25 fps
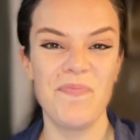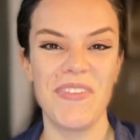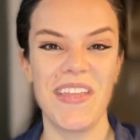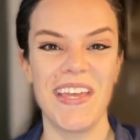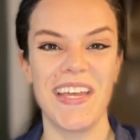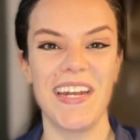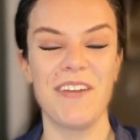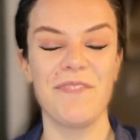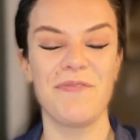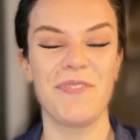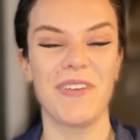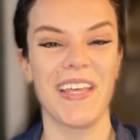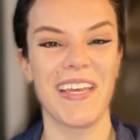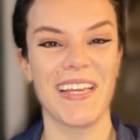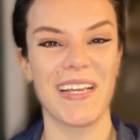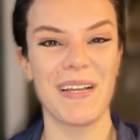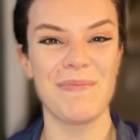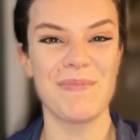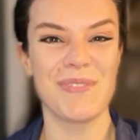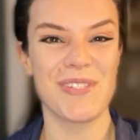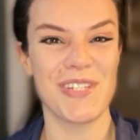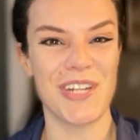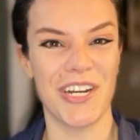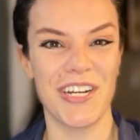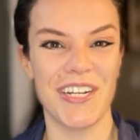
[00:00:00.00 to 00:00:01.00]
And I feel like I'm
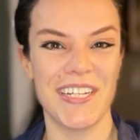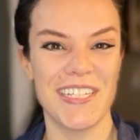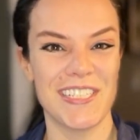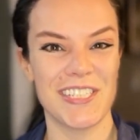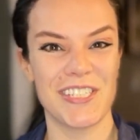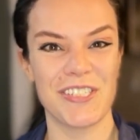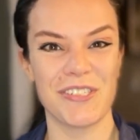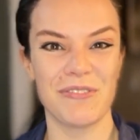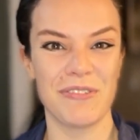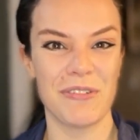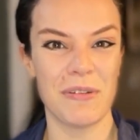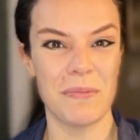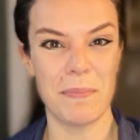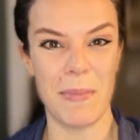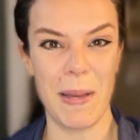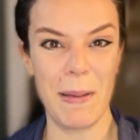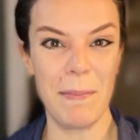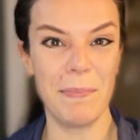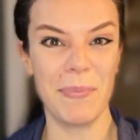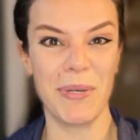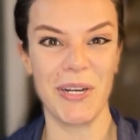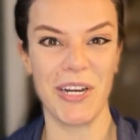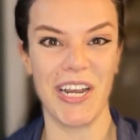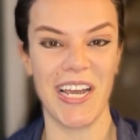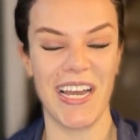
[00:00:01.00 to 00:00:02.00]
starting to
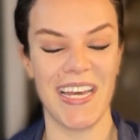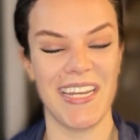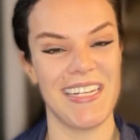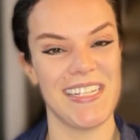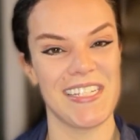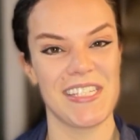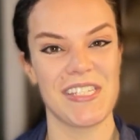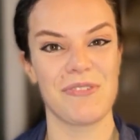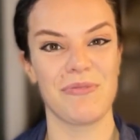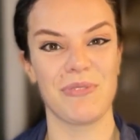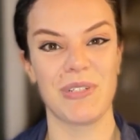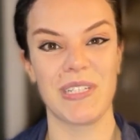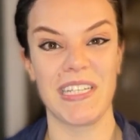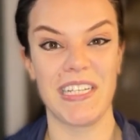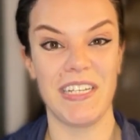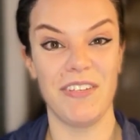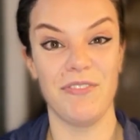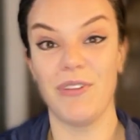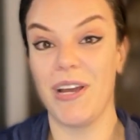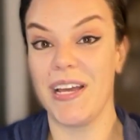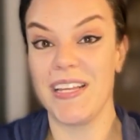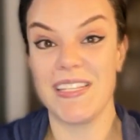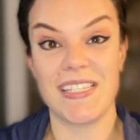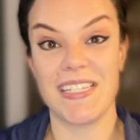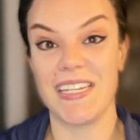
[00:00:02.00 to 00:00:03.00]
remember, and it's really
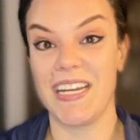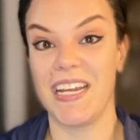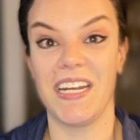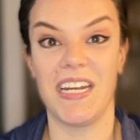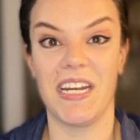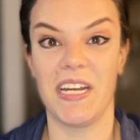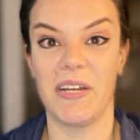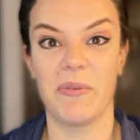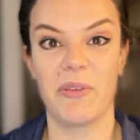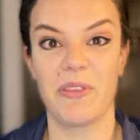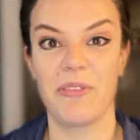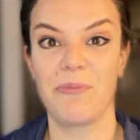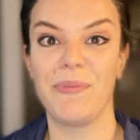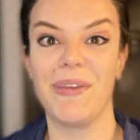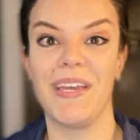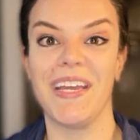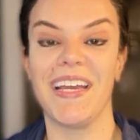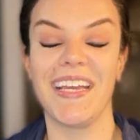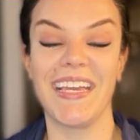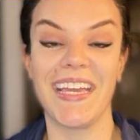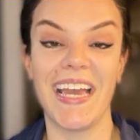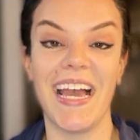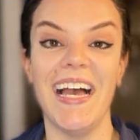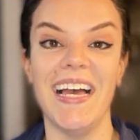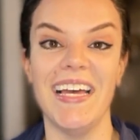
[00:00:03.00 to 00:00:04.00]
resonating with me
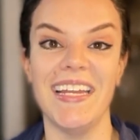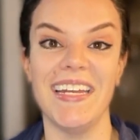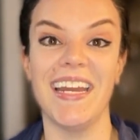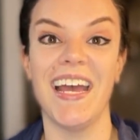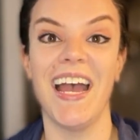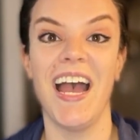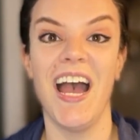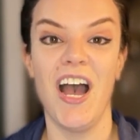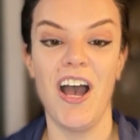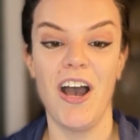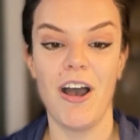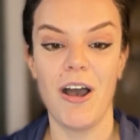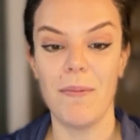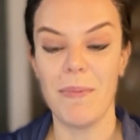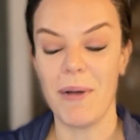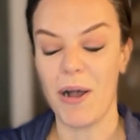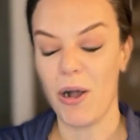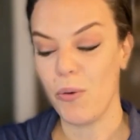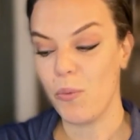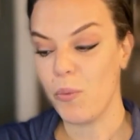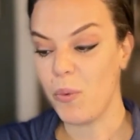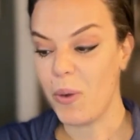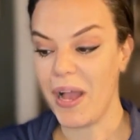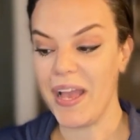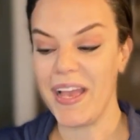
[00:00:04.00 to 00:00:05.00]
again
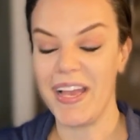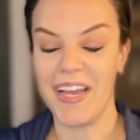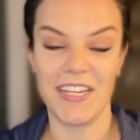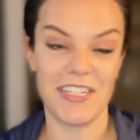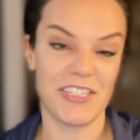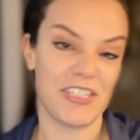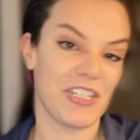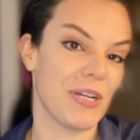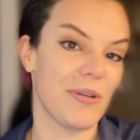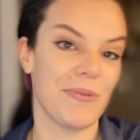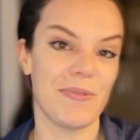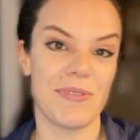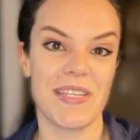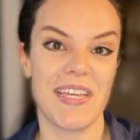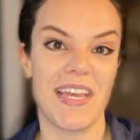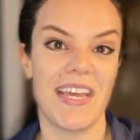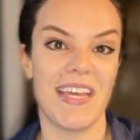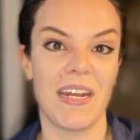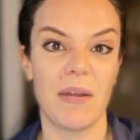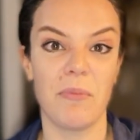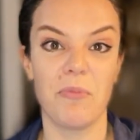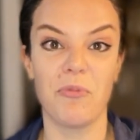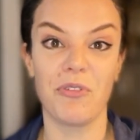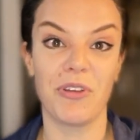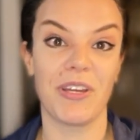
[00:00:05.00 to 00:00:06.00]
about why I chose it, and
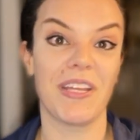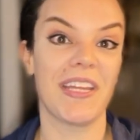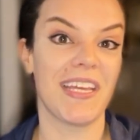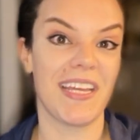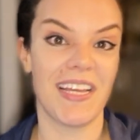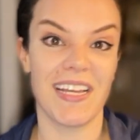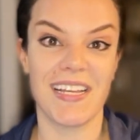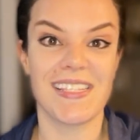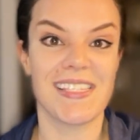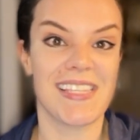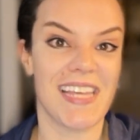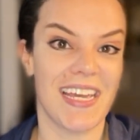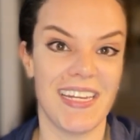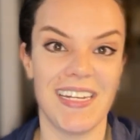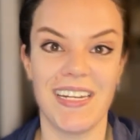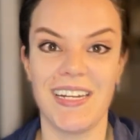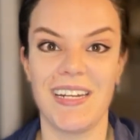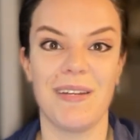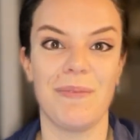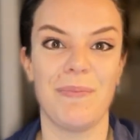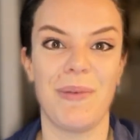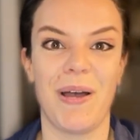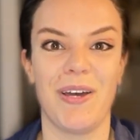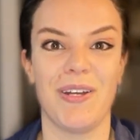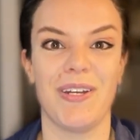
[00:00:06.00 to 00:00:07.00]
I'm really excited
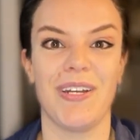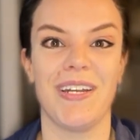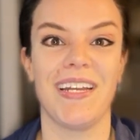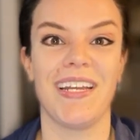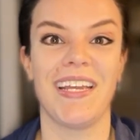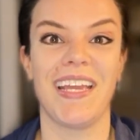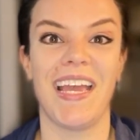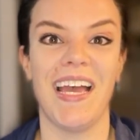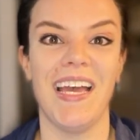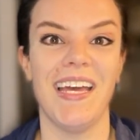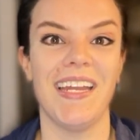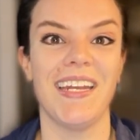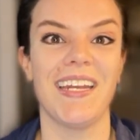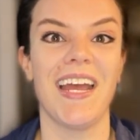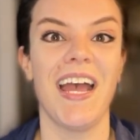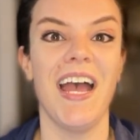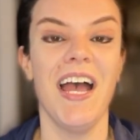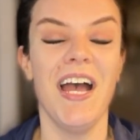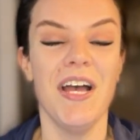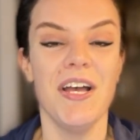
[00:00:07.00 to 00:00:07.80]
about it again.